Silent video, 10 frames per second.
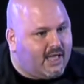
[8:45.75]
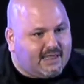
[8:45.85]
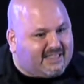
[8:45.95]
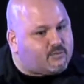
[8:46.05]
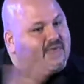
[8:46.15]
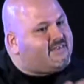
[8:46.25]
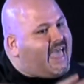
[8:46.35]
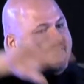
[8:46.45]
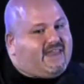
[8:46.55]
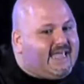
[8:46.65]
That's why there's
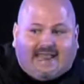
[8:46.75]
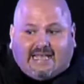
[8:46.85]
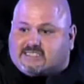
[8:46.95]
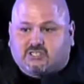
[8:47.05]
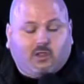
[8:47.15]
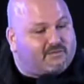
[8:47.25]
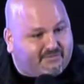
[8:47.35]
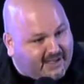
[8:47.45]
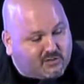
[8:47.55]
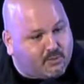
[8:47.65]
half naked asses all over
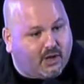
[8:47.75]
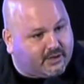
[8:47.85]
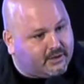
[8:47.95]
Facebook.